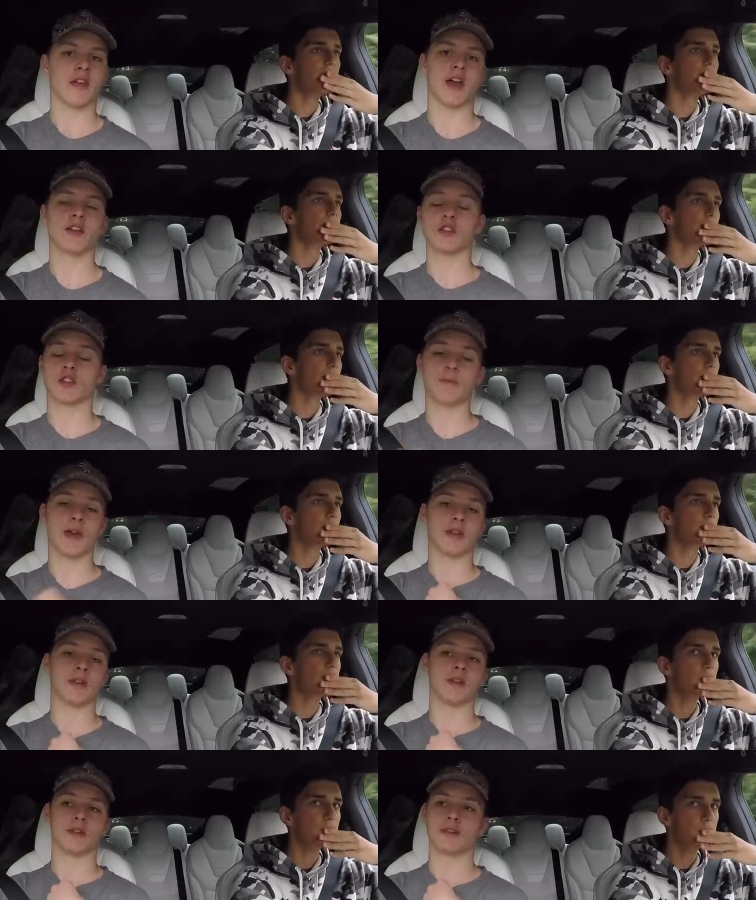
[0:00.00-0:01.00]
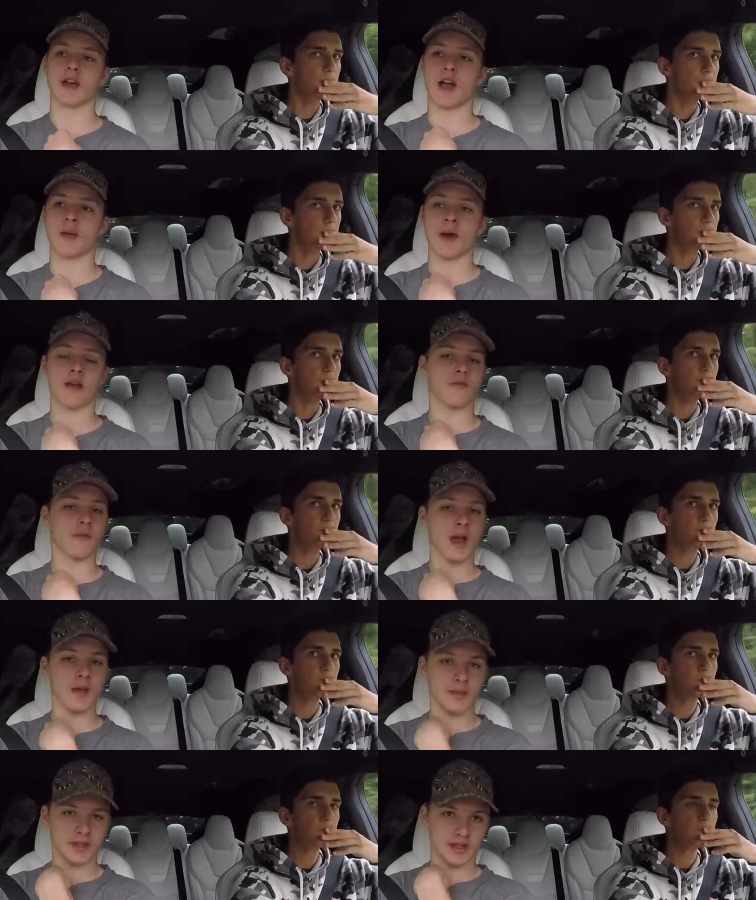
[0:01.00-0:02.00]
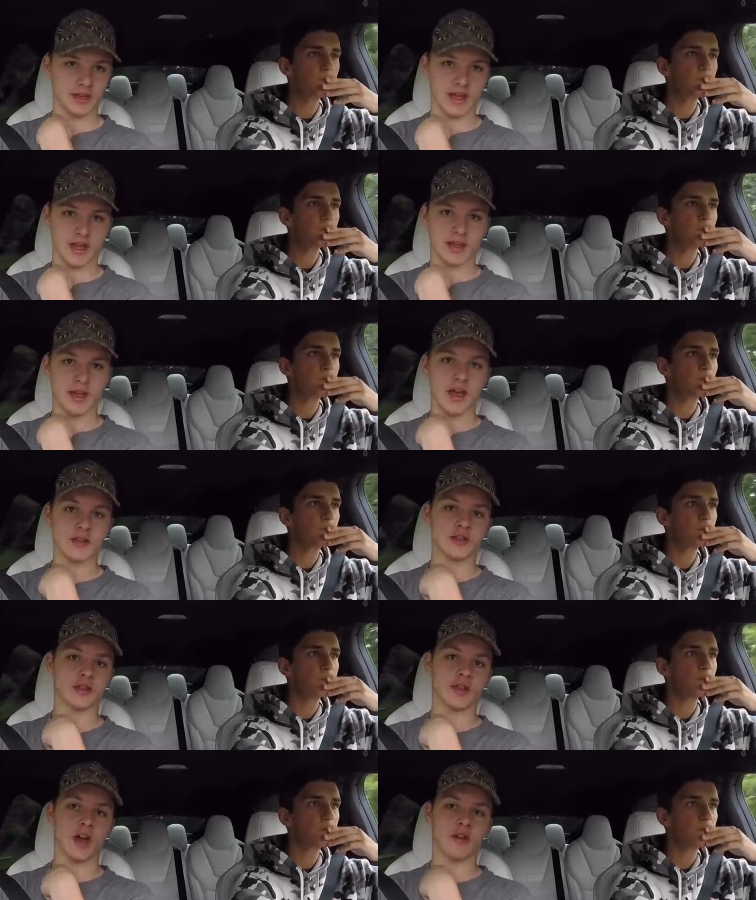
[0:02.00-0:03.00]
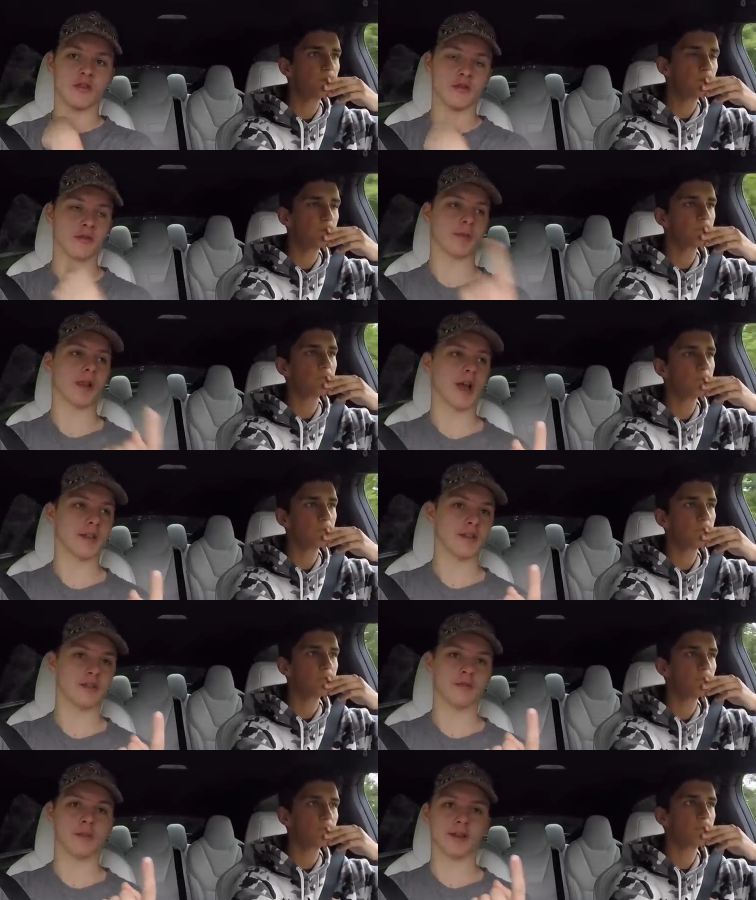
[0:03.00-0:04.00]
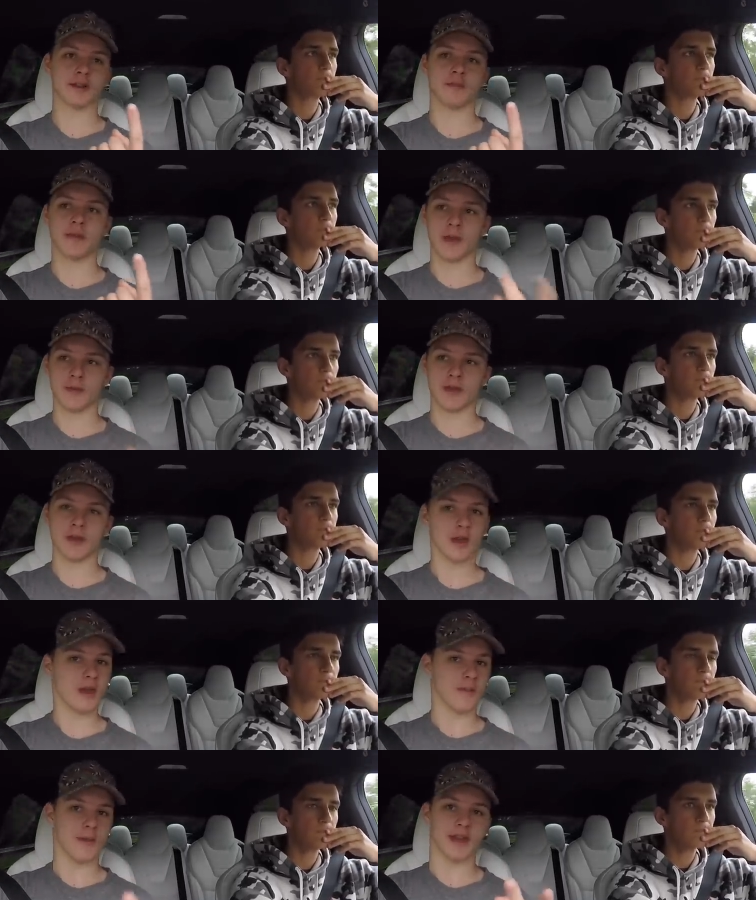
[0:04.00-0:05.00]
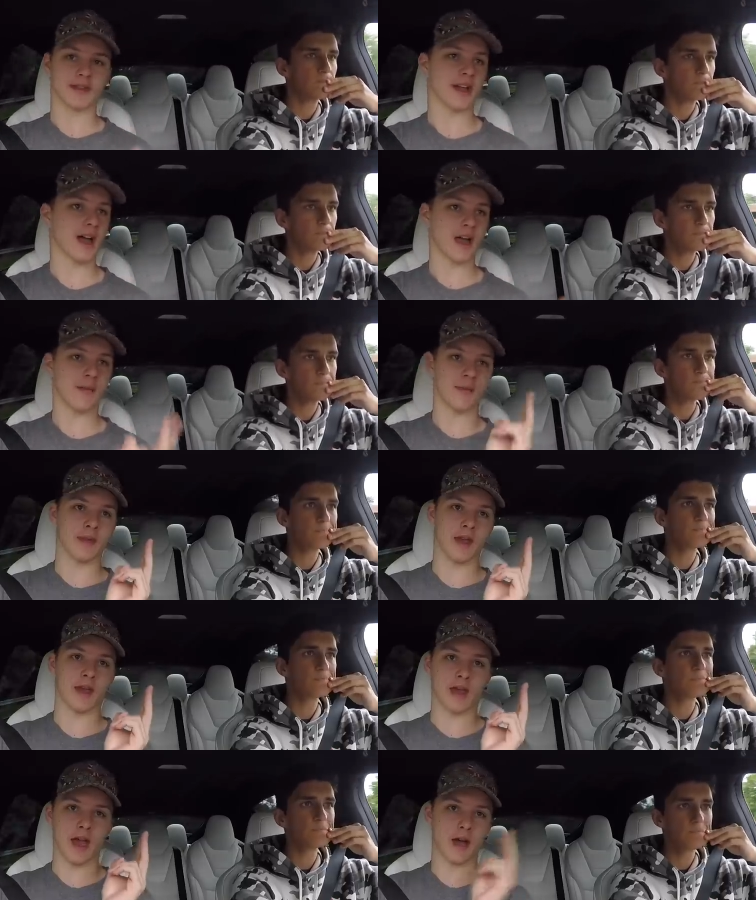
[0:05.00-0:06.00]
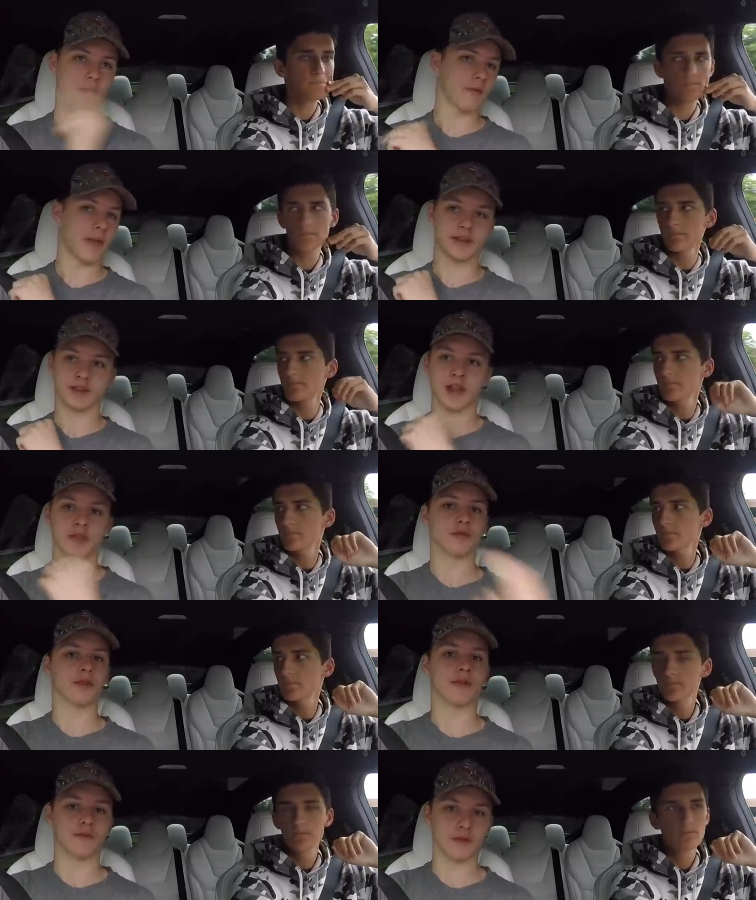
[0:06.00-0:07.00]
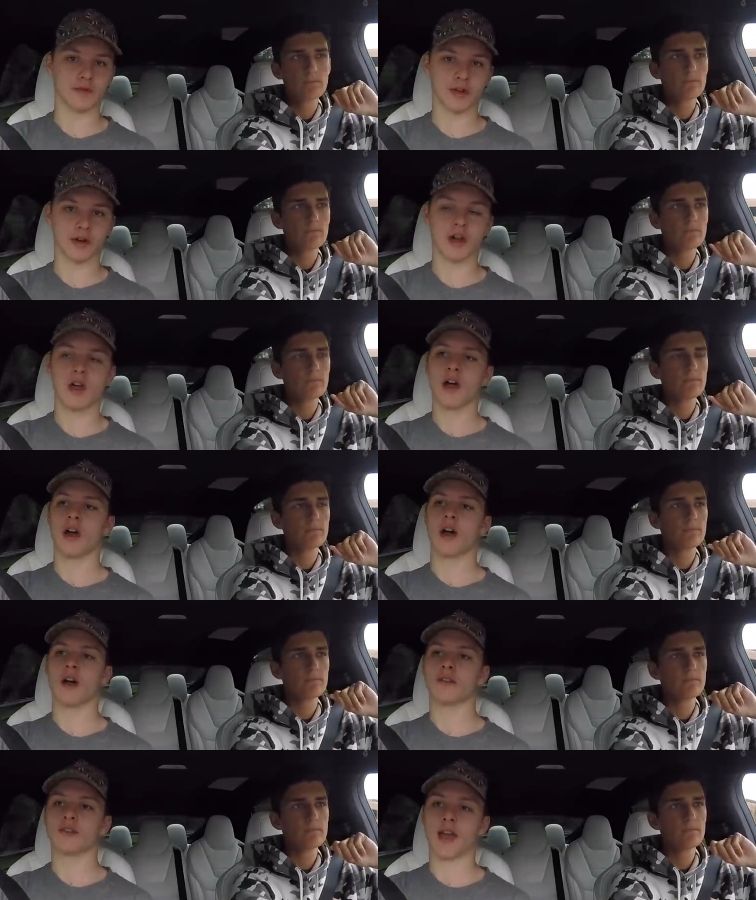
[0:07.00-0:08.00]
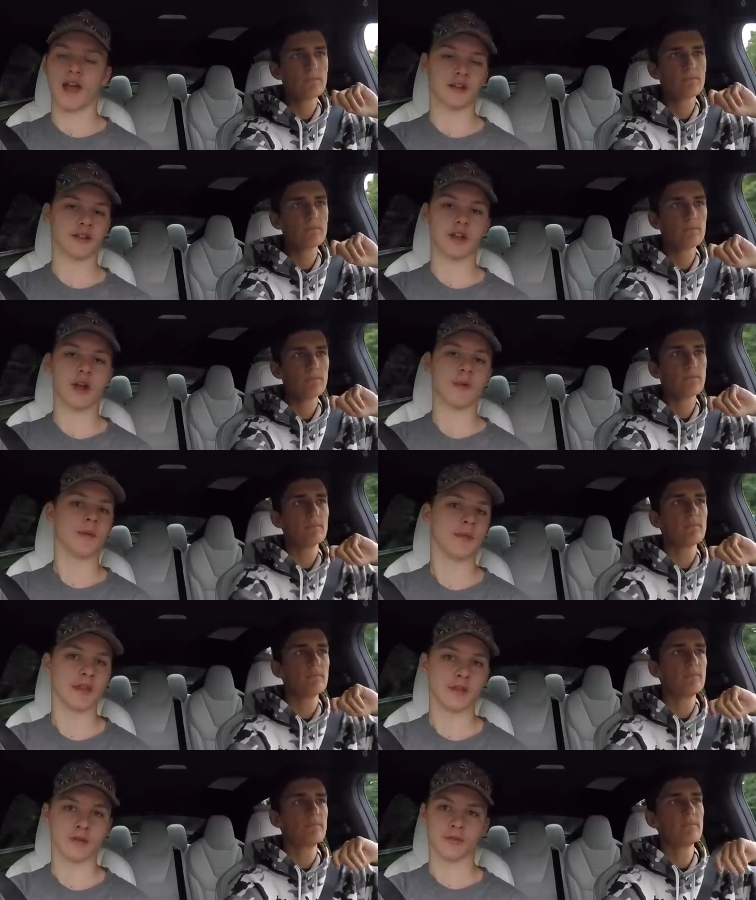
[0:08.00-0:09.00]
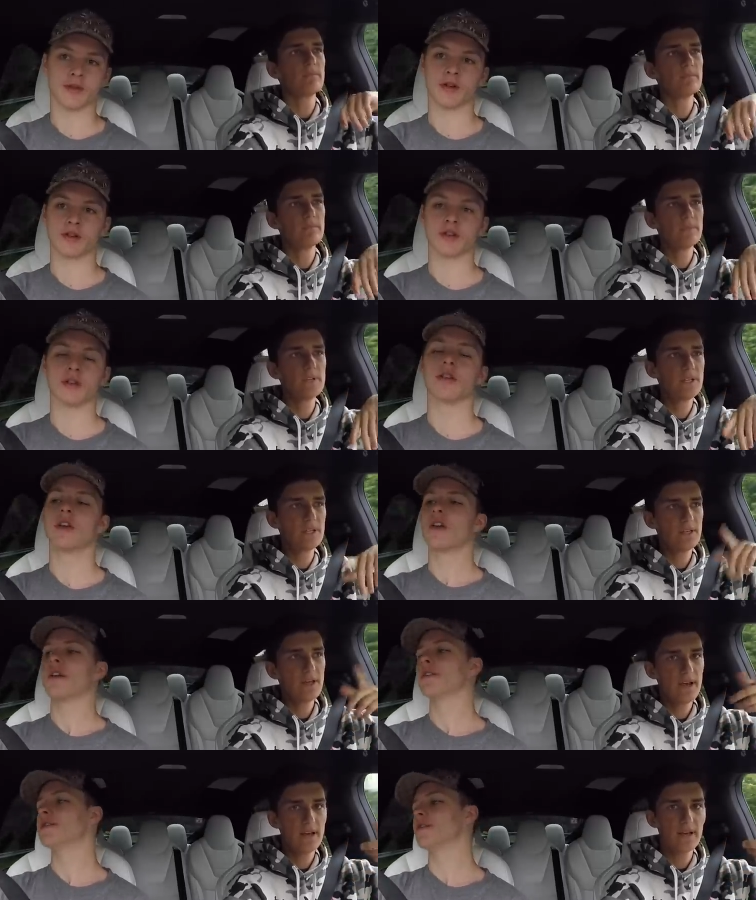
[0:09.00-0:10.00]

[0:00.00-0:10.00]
Speaker 1: that I should spend time out of my busy day to not only reply to you, but to maybe make time out of my schedule in the future uh, to actually come and meet you in person. Yeah.